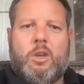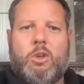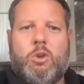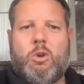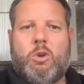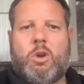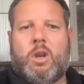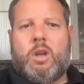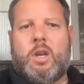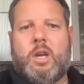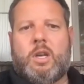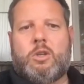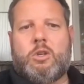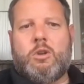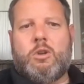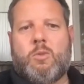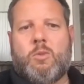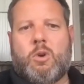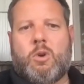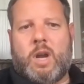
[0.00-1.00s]
You could have done
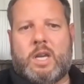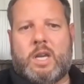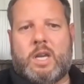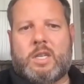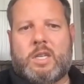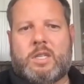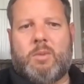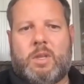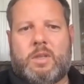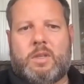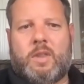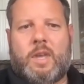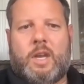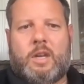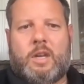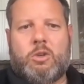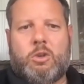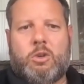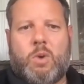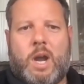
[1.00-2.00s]
2 more estimates
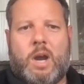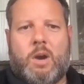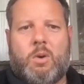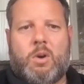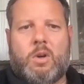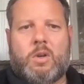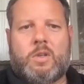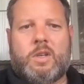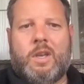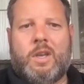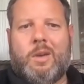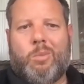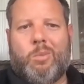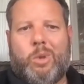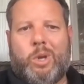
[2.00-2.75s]
in that 2 hours.